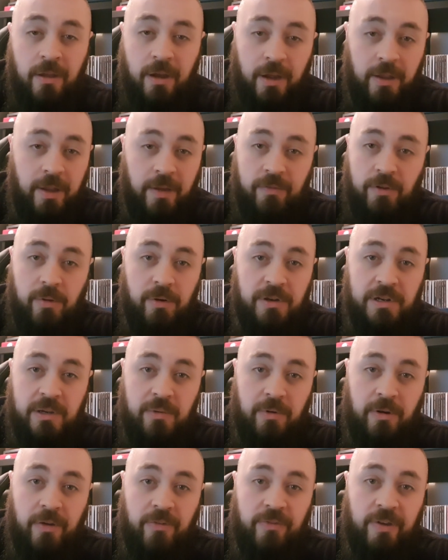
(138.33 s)
I have no idea
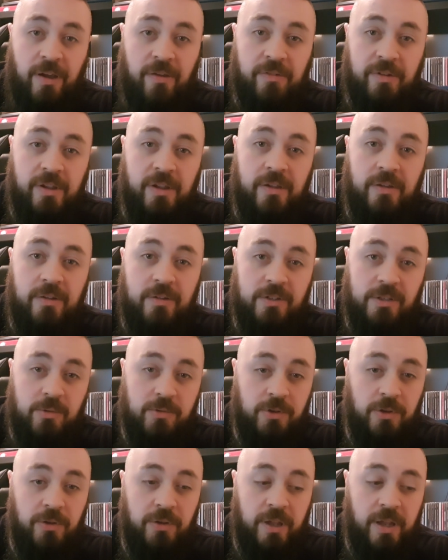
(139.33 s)
where I found it because it
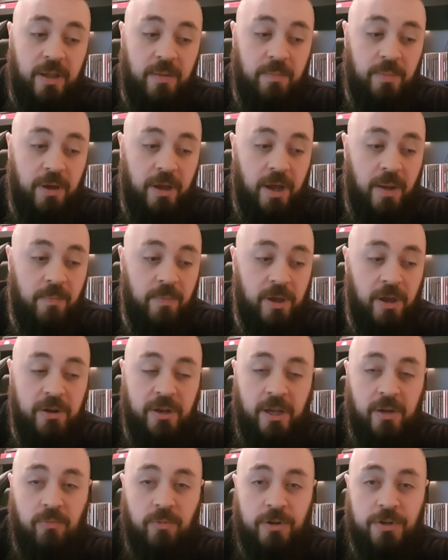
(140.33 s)
was on there. But it only
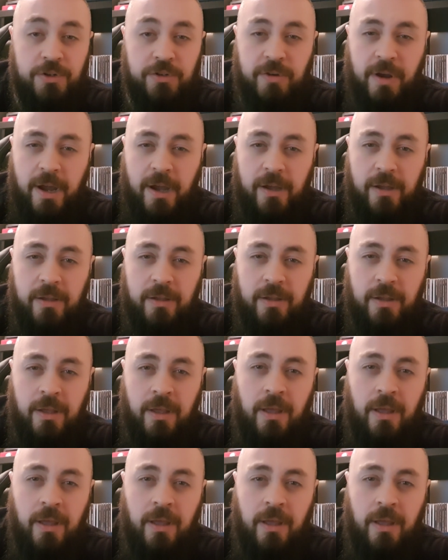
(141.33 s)
had one track.